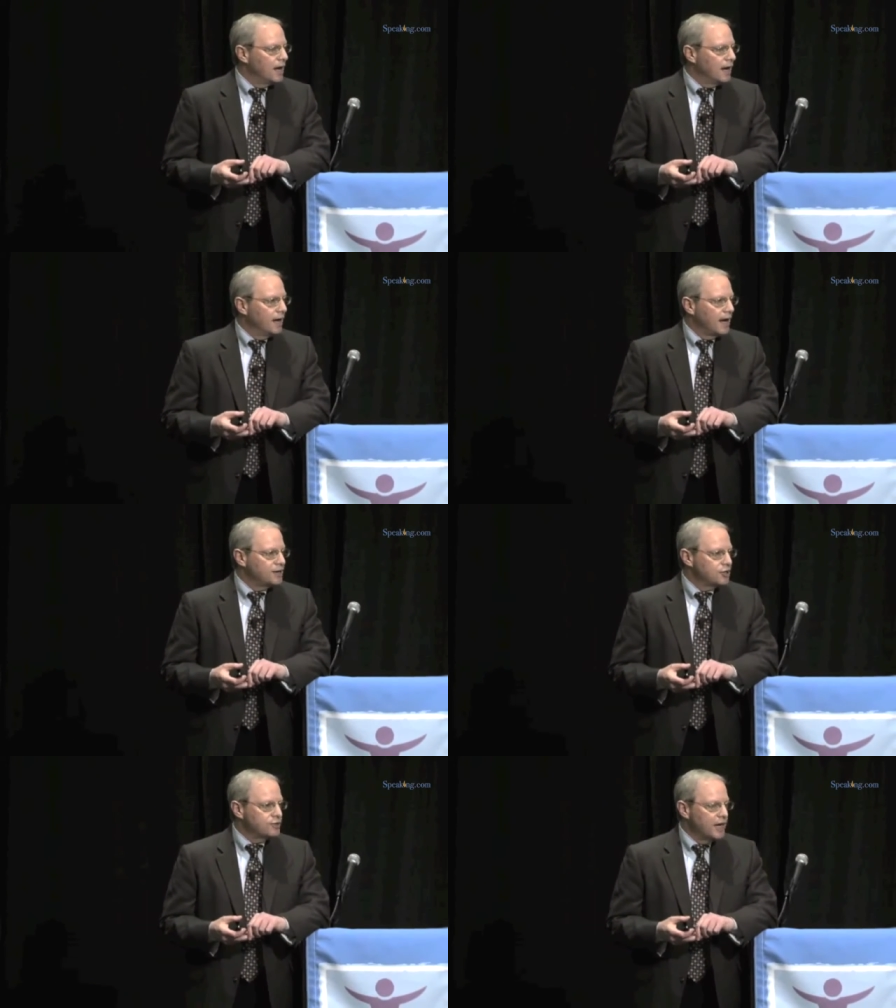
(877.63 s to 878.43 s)
I
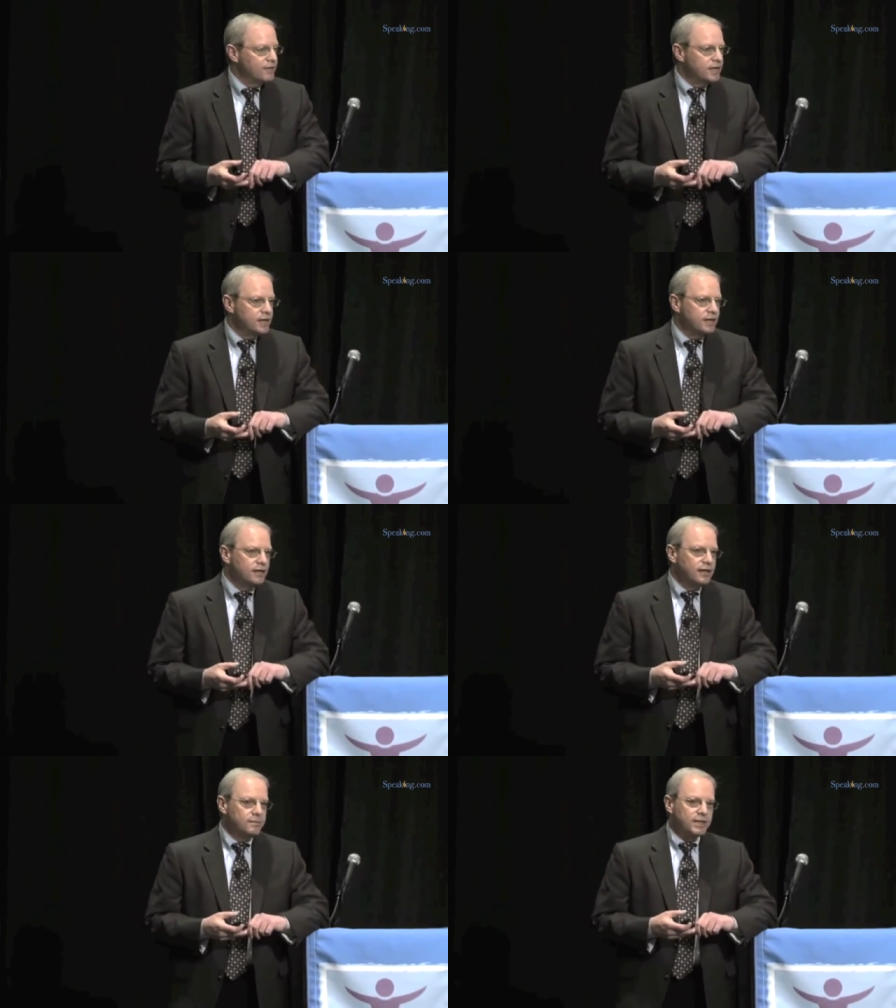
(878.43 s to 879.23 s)
show David
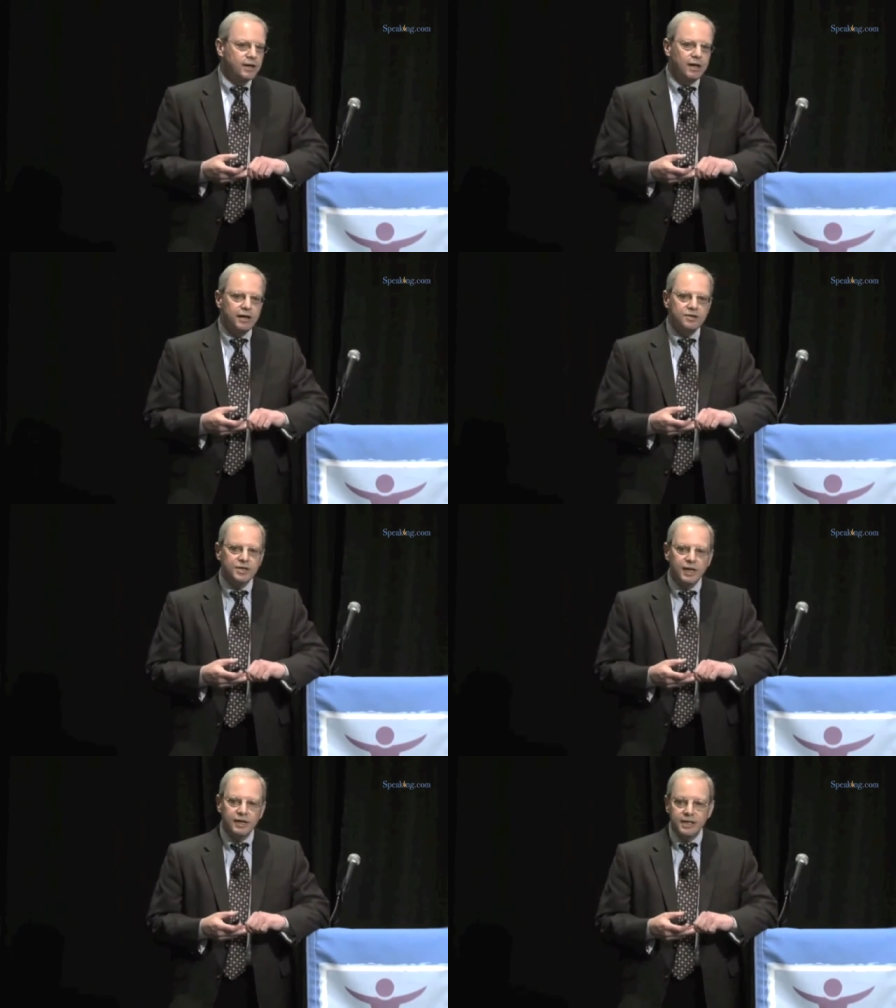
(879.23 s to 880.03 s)
here because
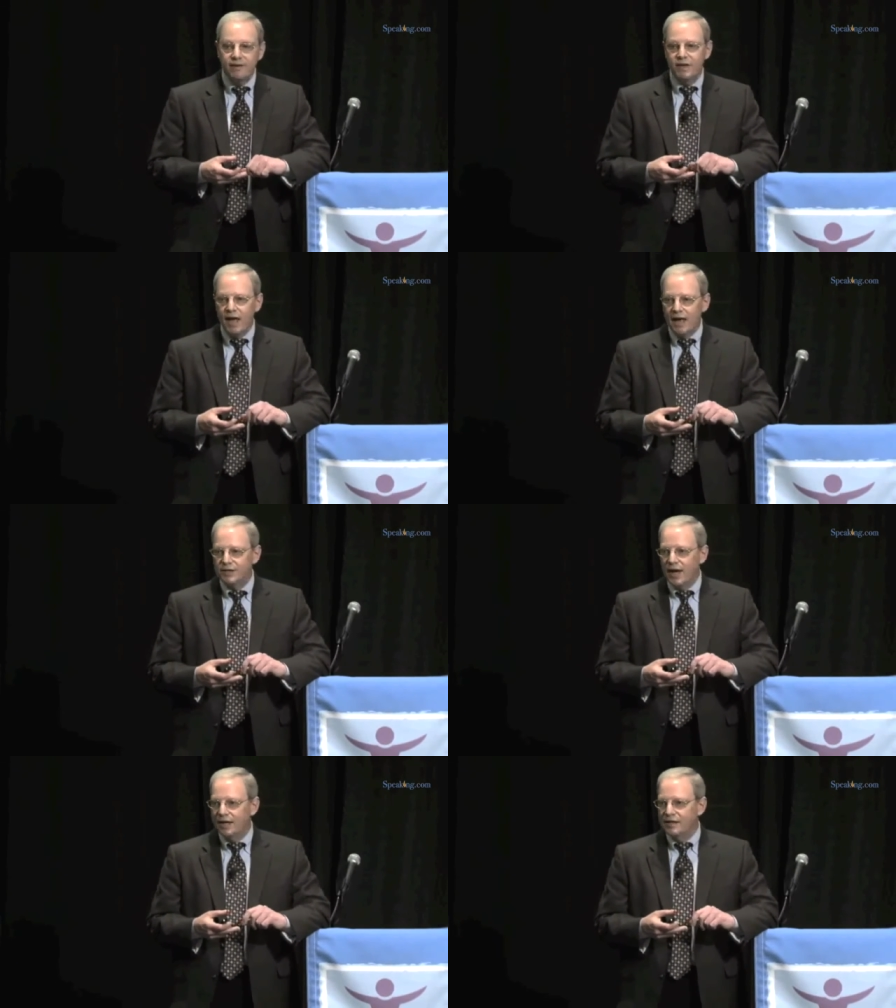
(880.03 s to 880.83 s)
David has
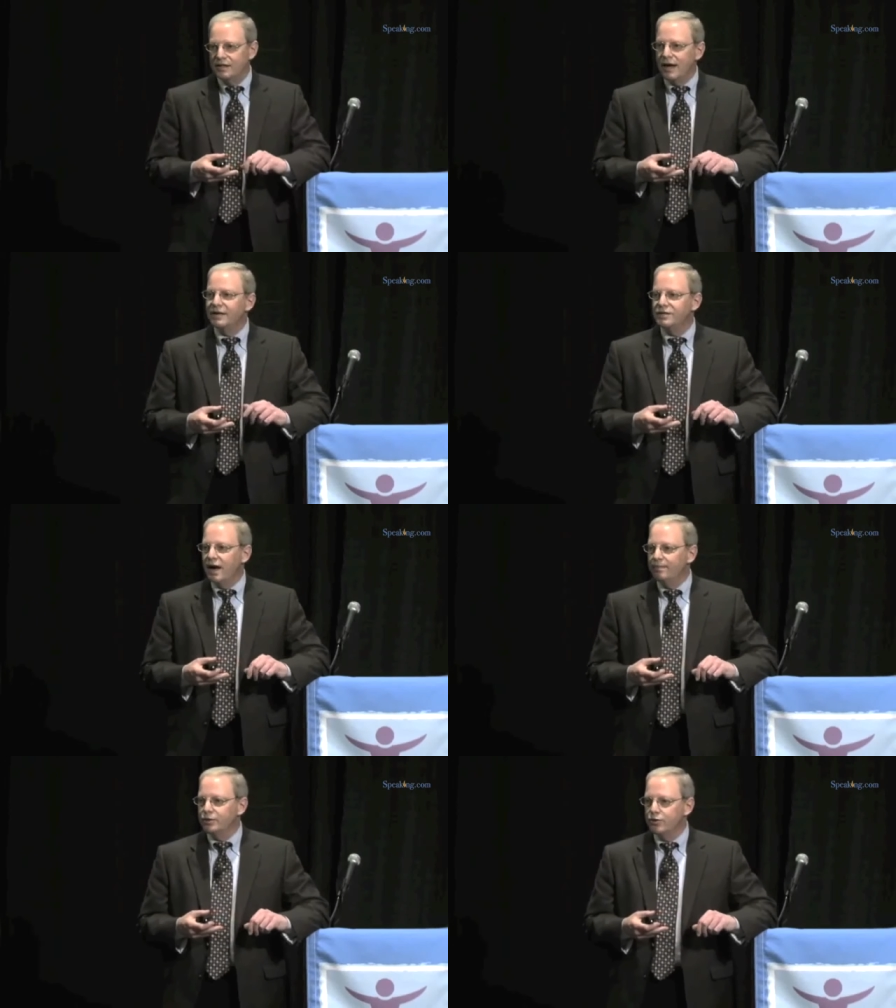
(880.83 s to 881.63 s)
had the nice
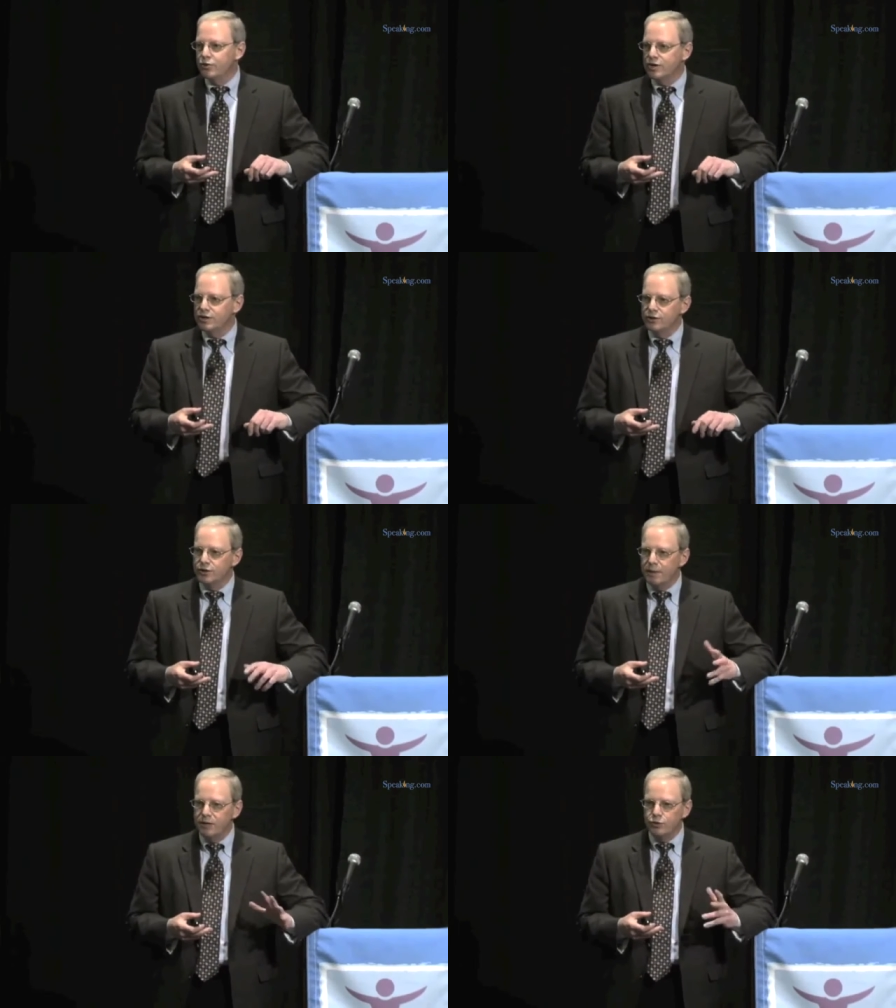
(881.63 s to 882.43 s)
opportunity to
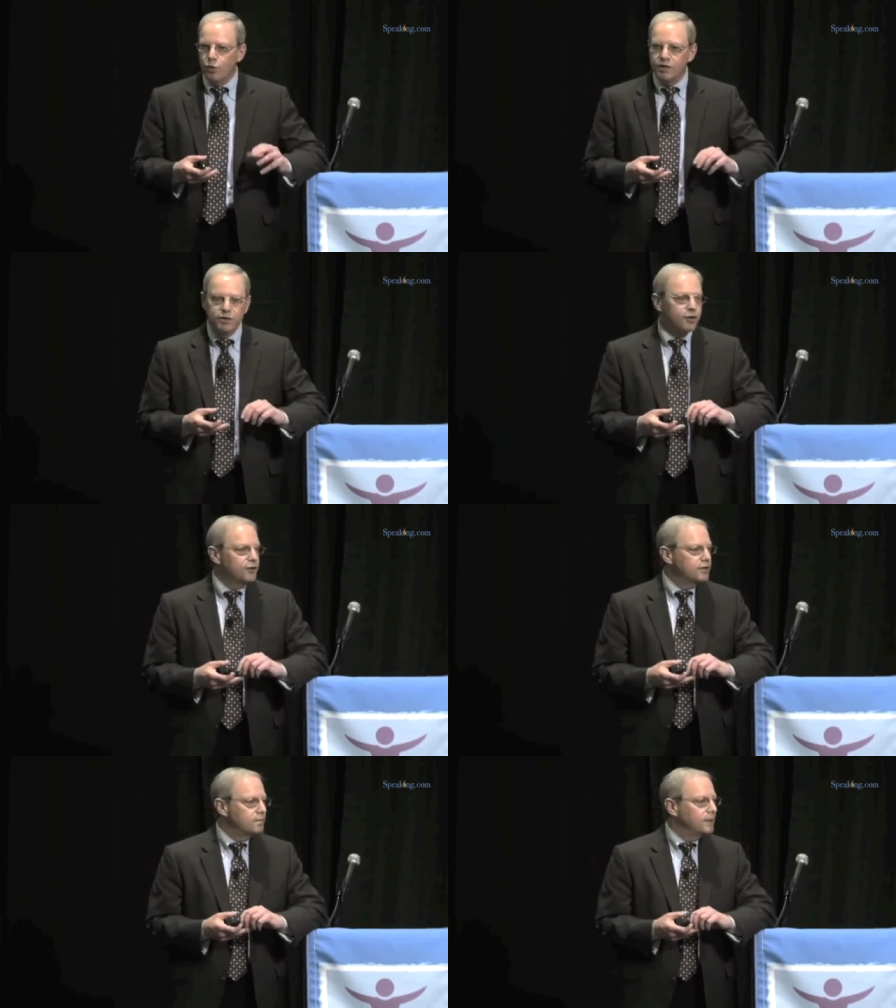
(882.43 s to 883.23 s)
spend $20 or
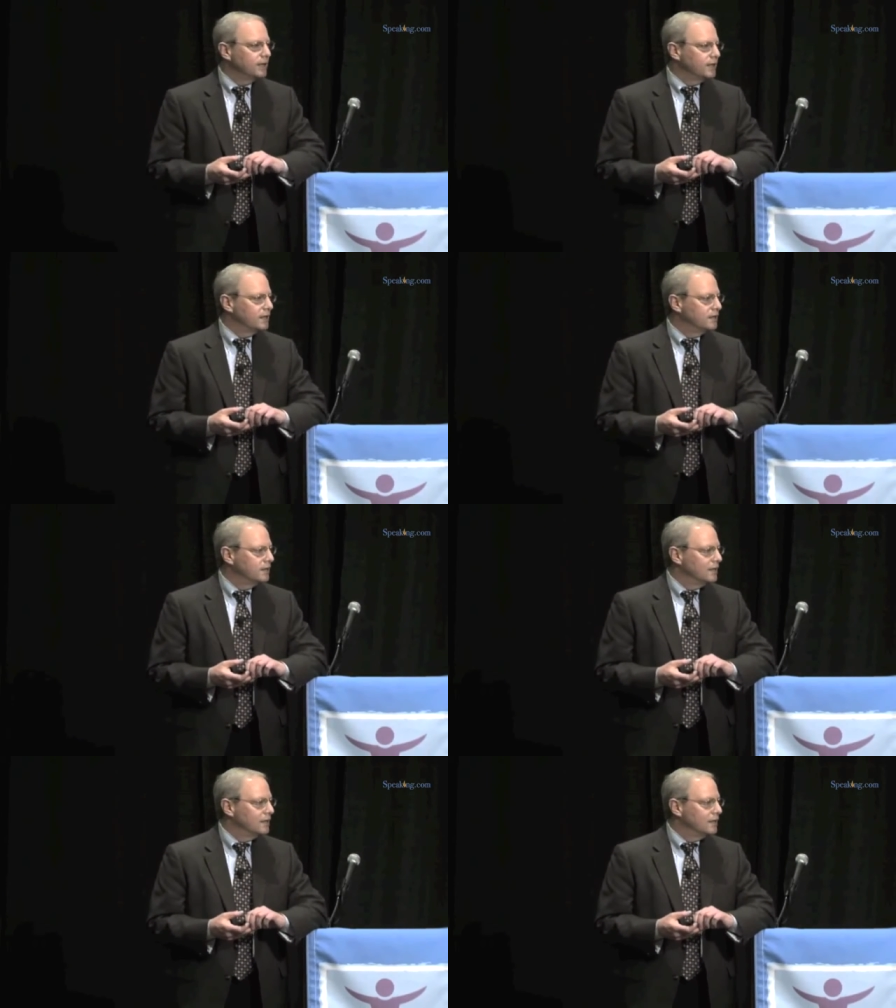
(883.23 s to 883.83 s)
$30 billion